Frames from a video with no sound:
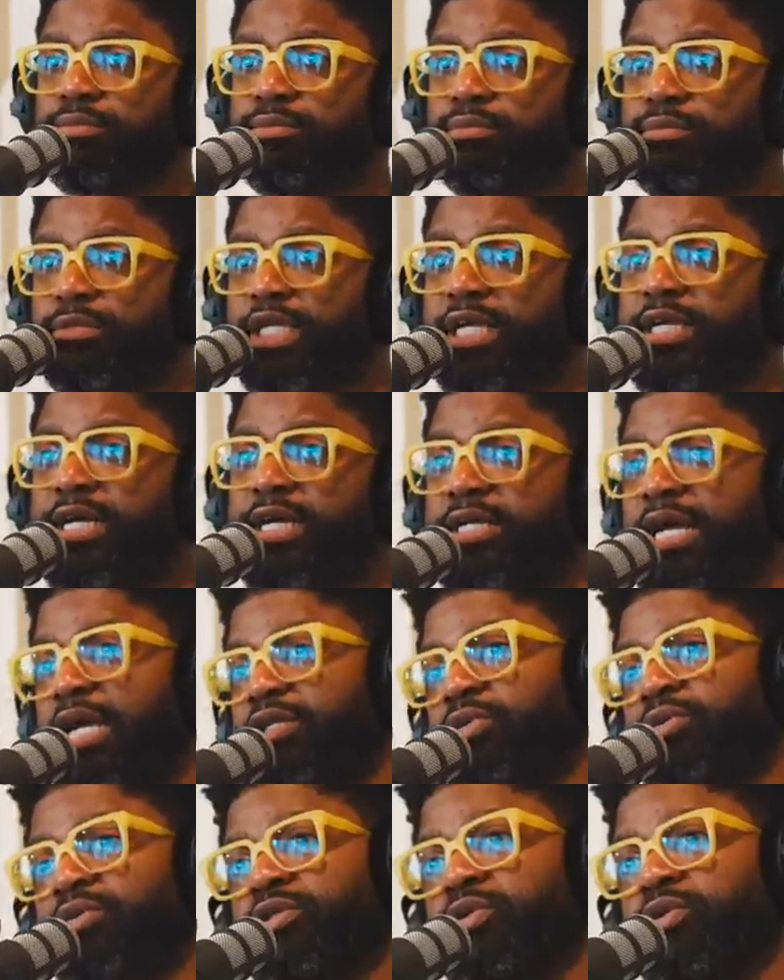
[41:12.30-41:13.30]
They got
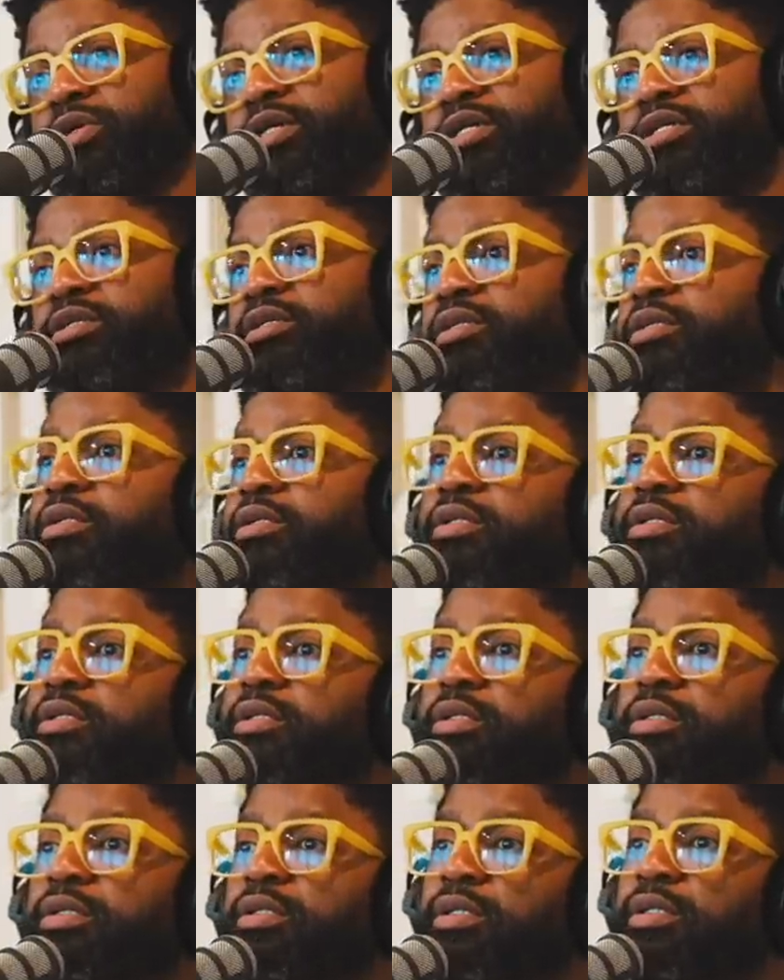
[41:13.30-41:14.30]
doctorate degrees.
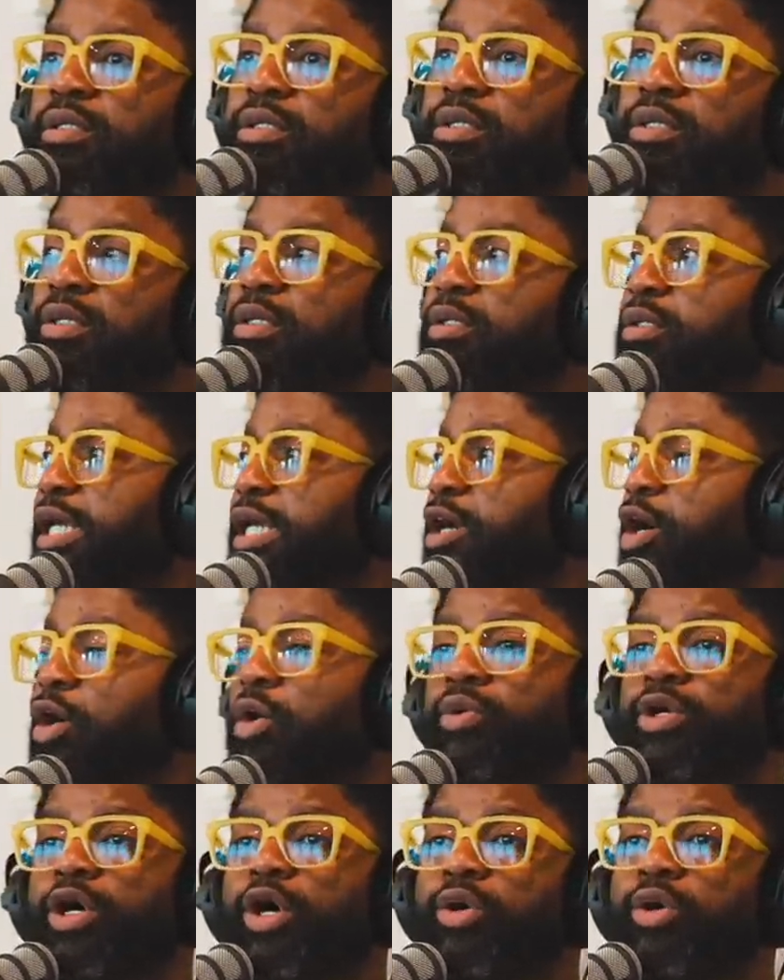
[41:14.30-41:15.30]
They
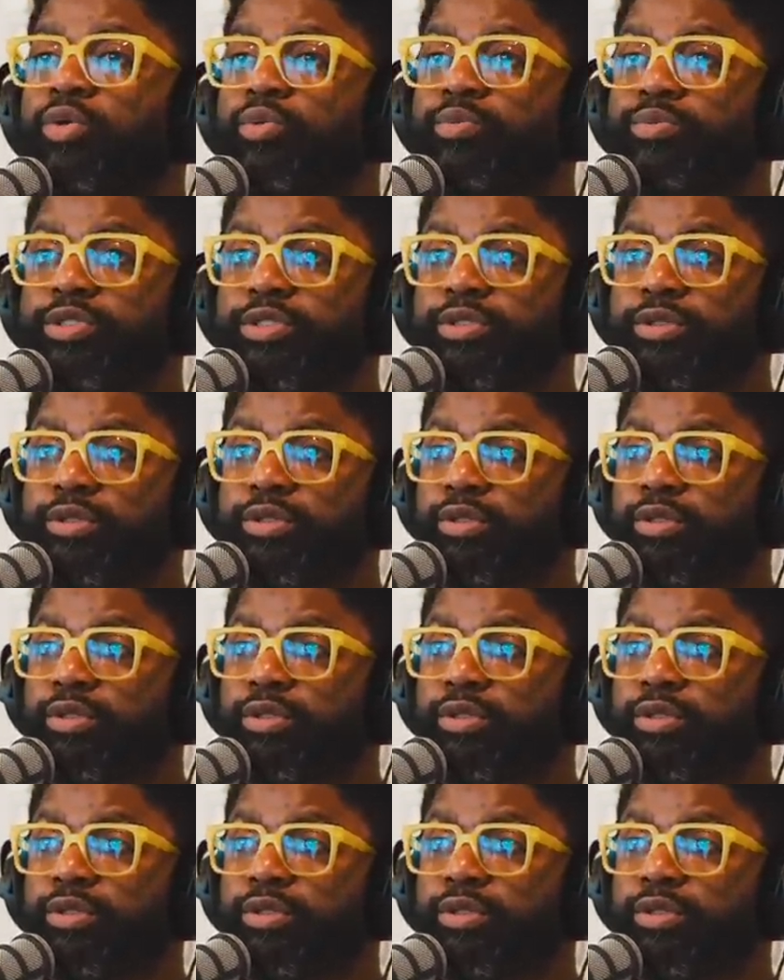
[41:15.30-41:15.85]
own homes.